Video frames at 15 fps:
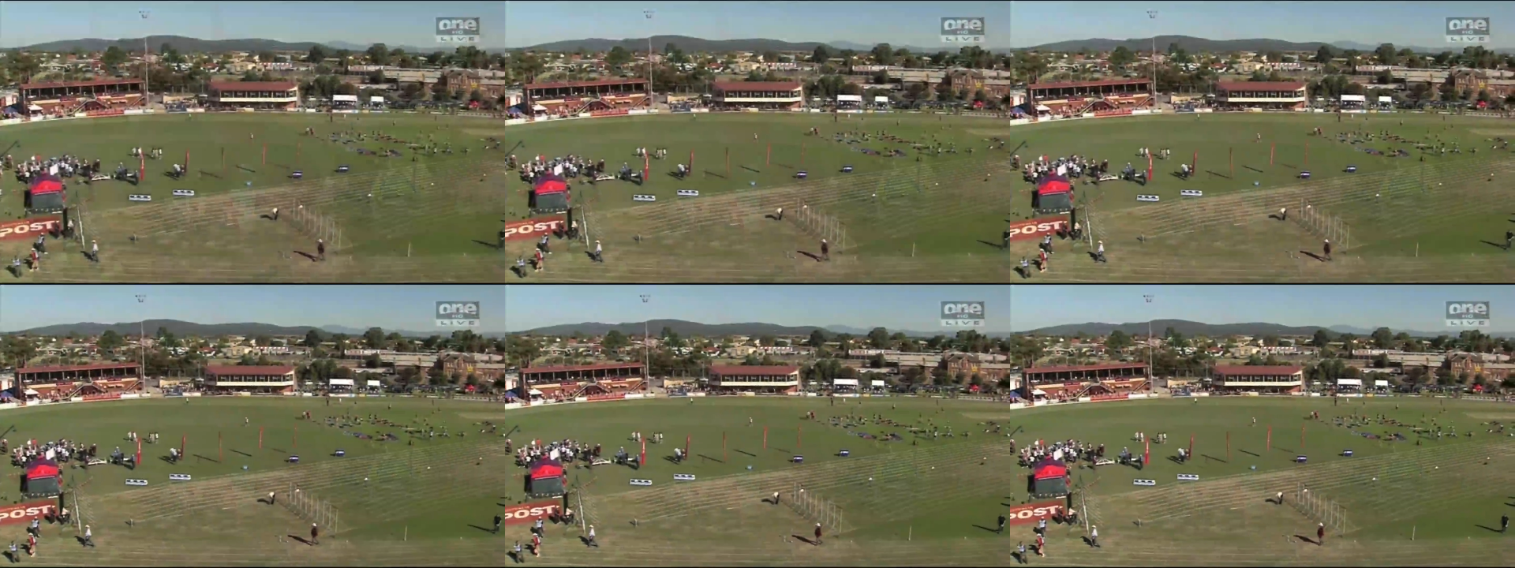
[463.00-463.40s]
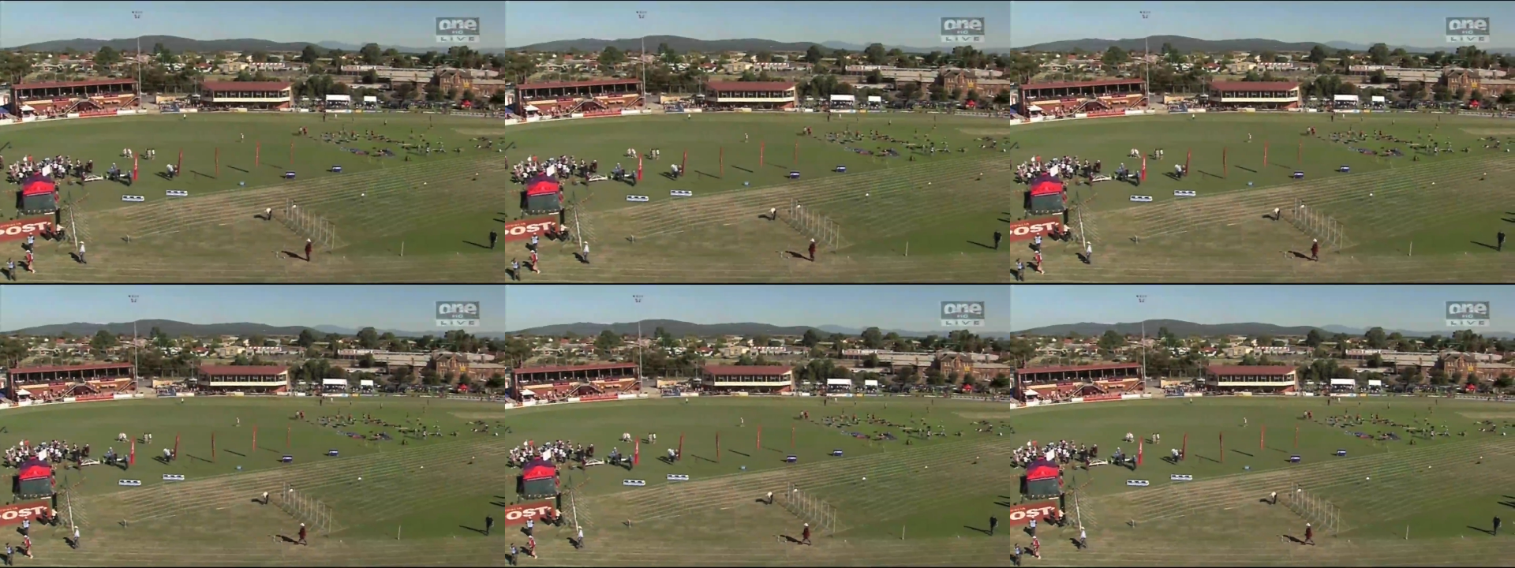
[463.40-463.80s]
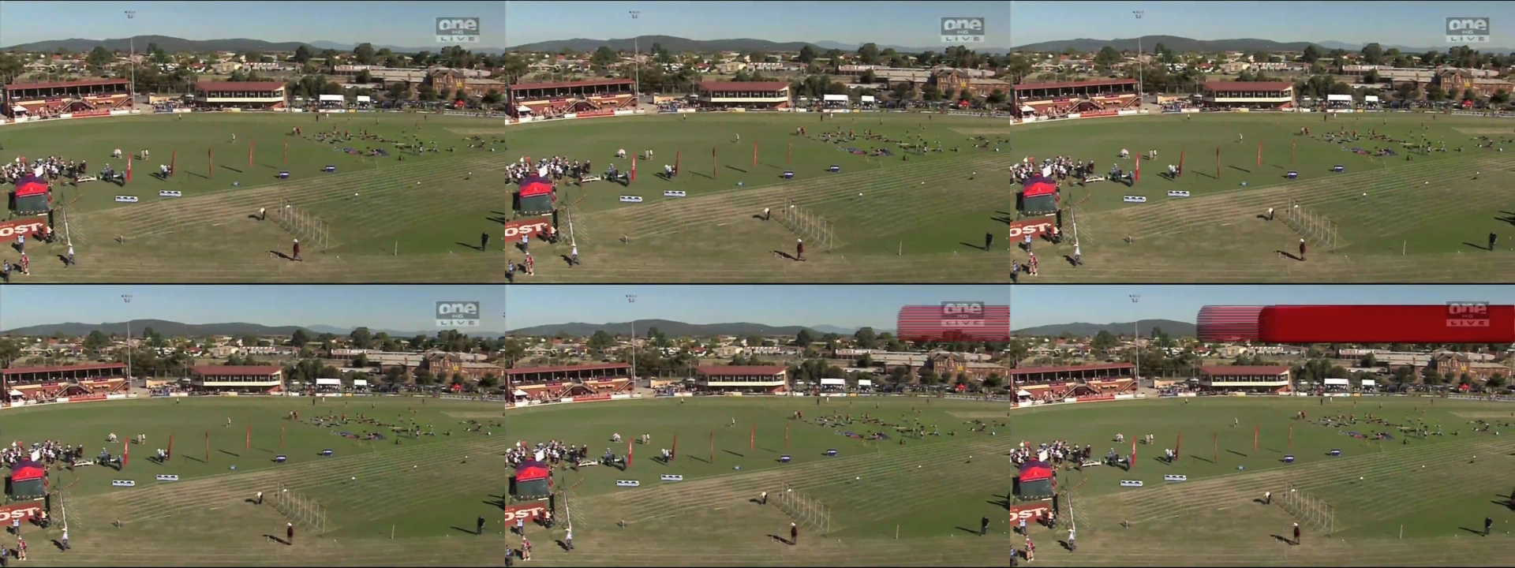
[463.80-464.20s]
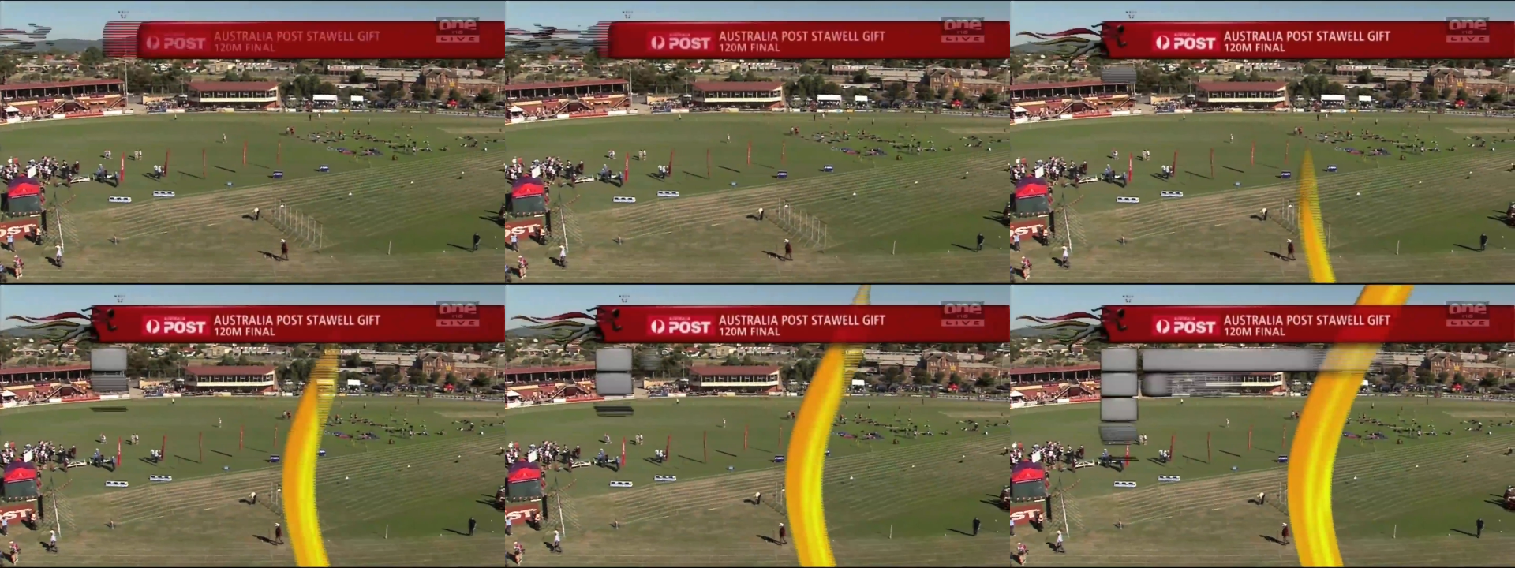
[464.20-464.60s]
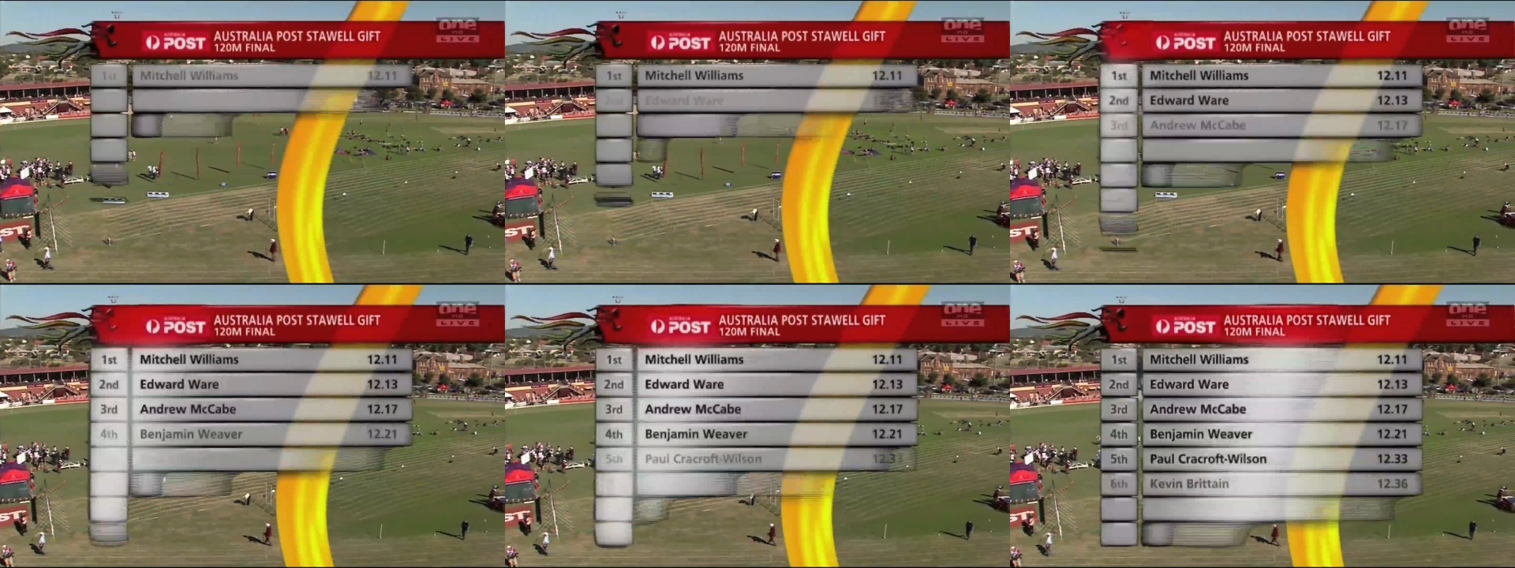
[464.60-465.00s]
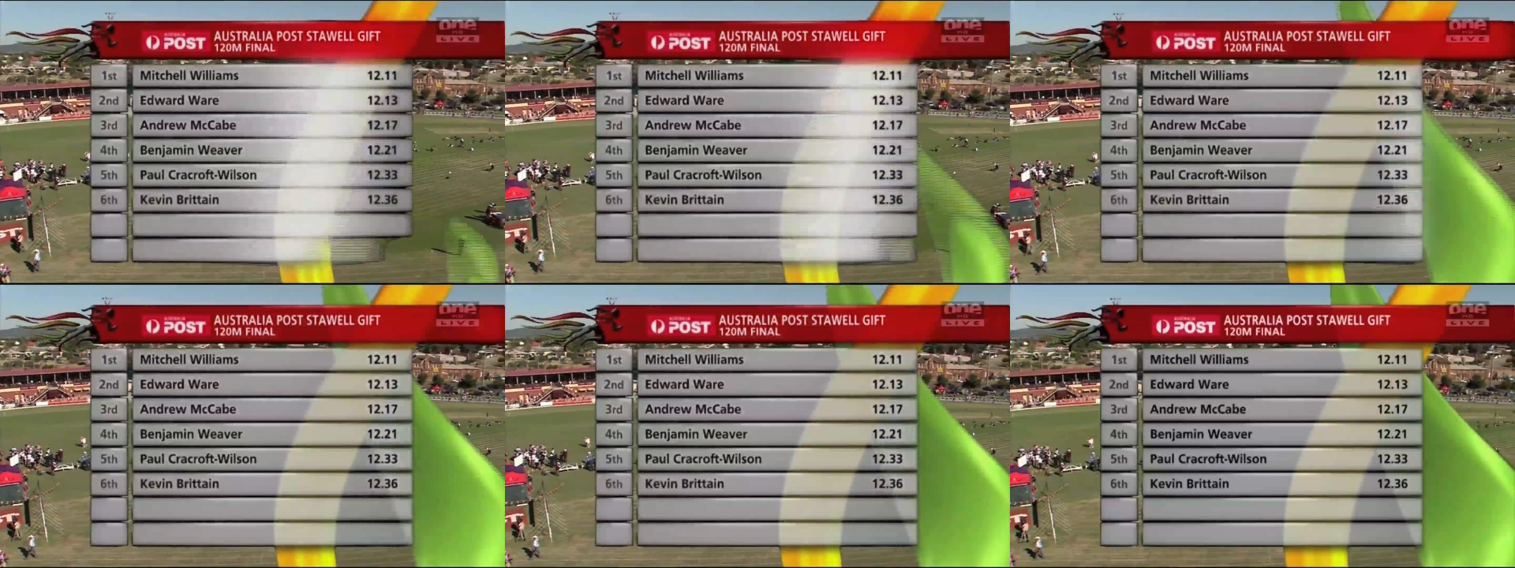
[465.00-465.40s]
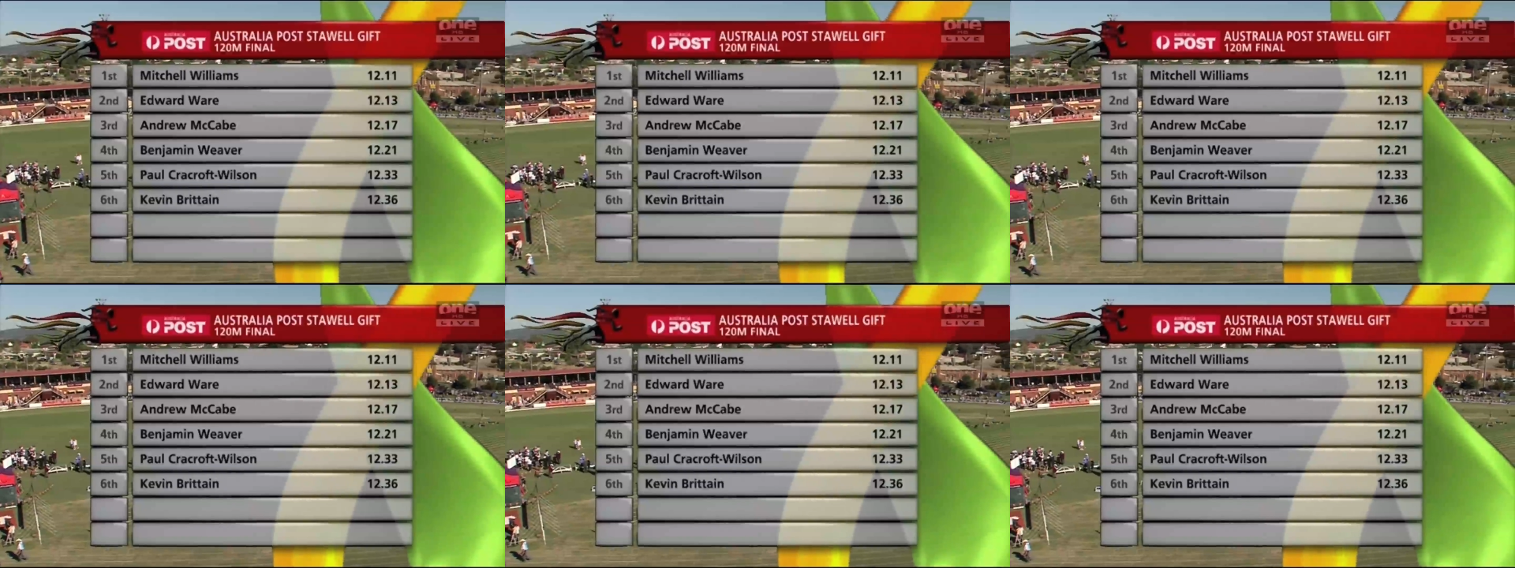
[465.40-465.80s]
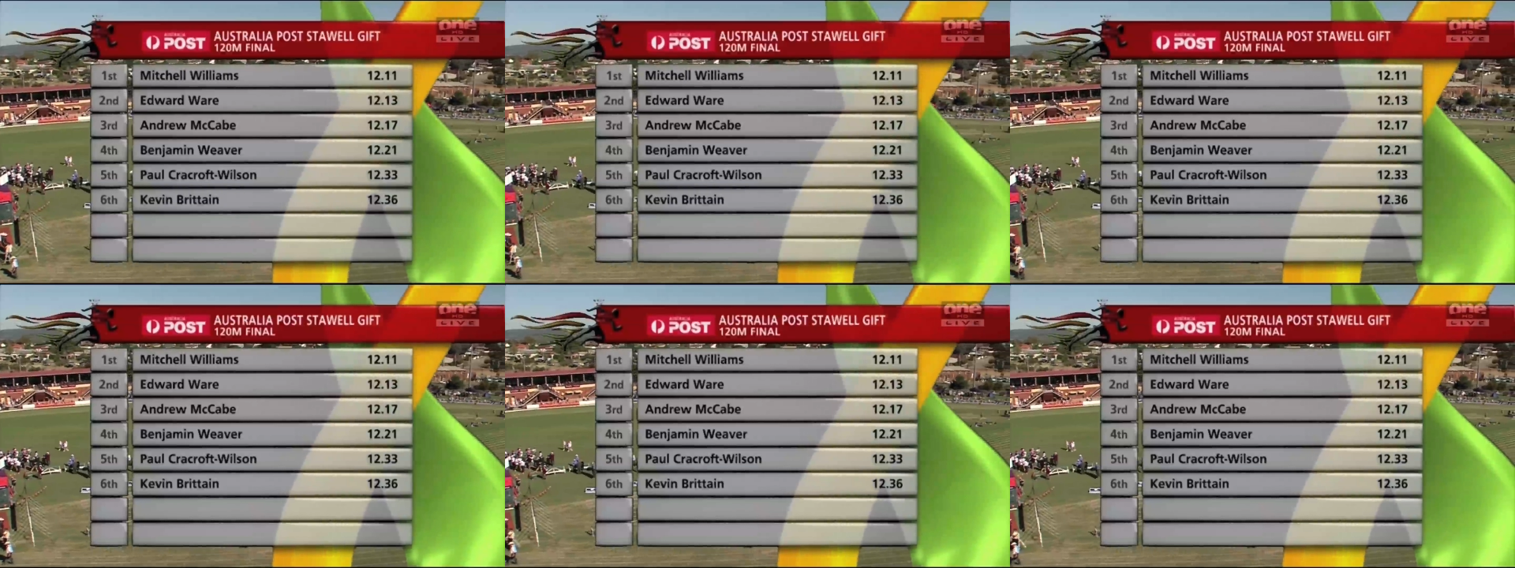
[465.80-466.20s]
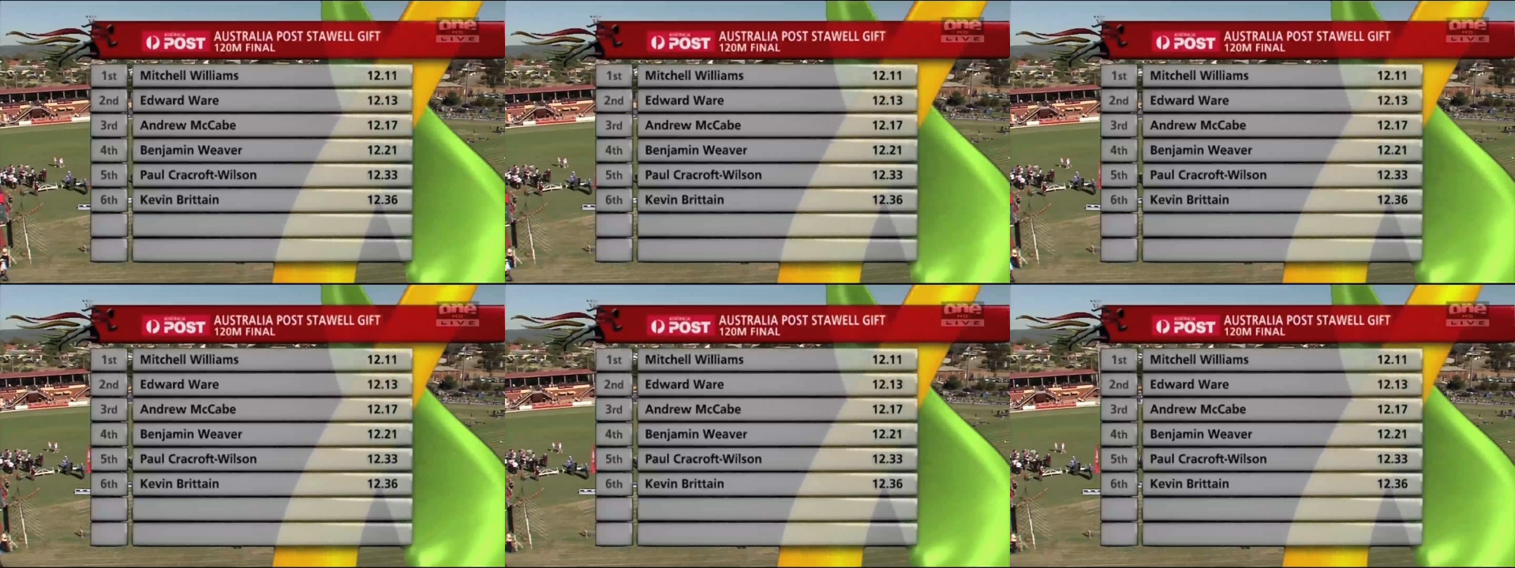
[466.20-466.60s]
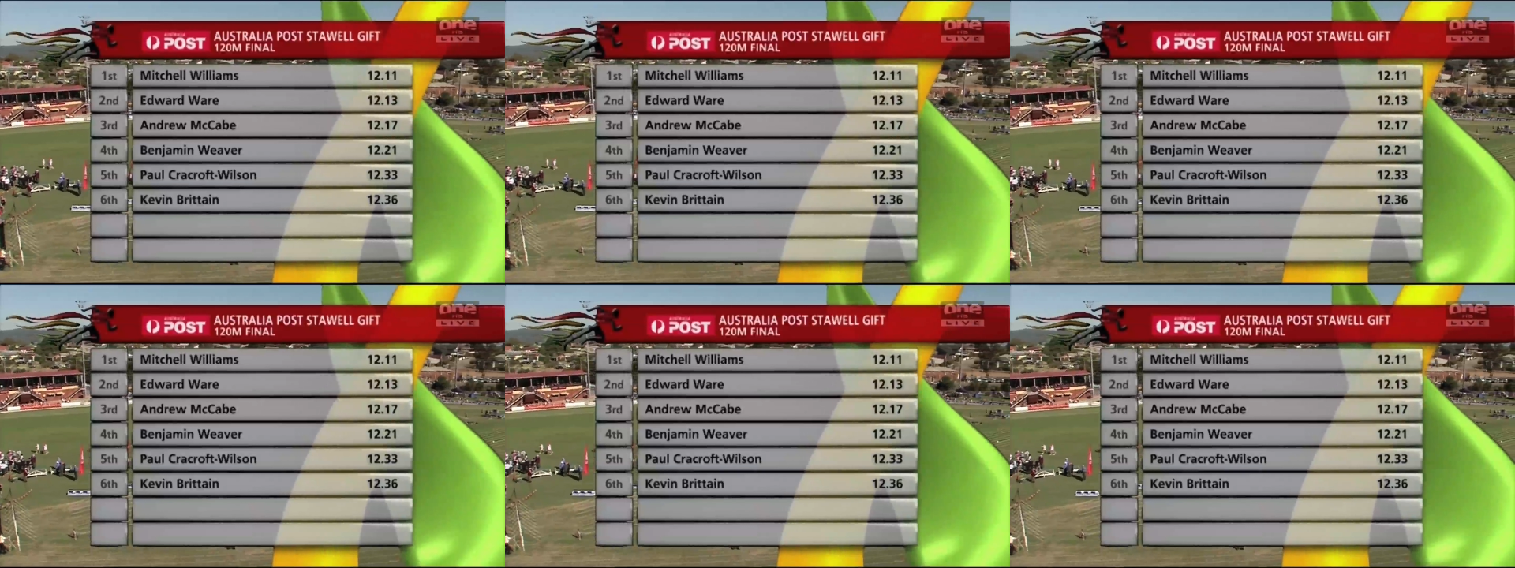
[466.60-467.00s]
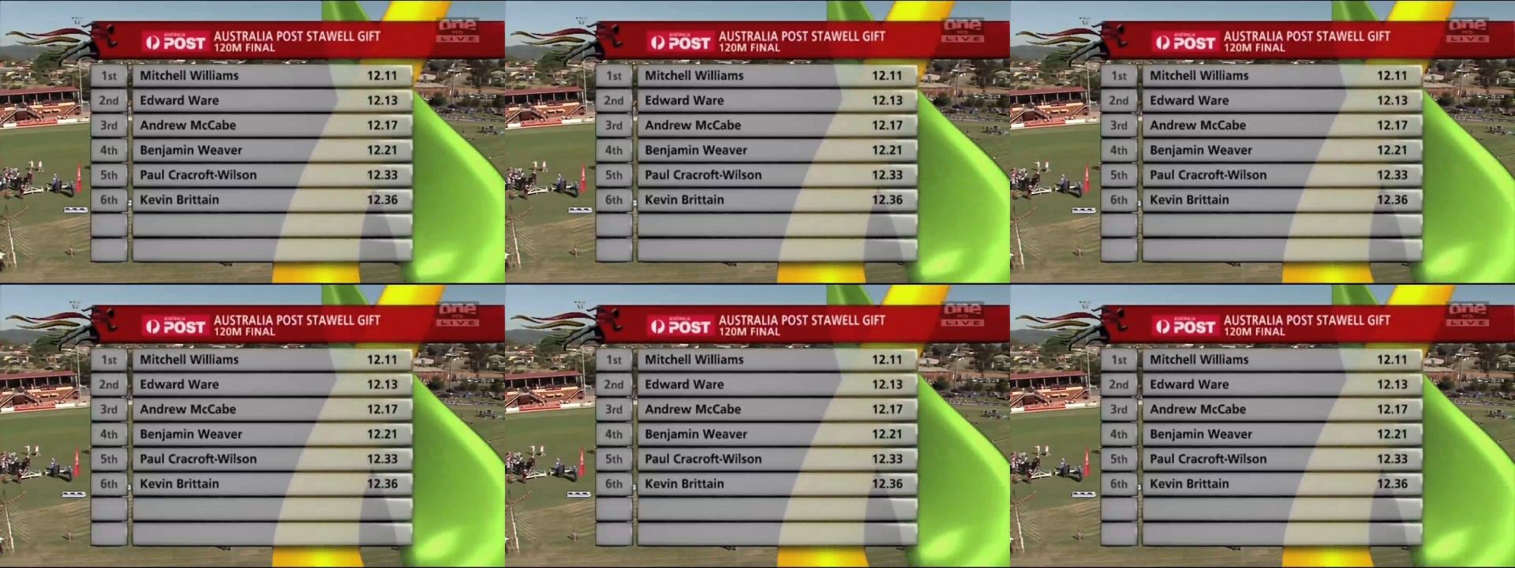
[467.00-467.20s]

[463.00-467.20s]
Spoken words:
No face is visible, so there are no lips to read.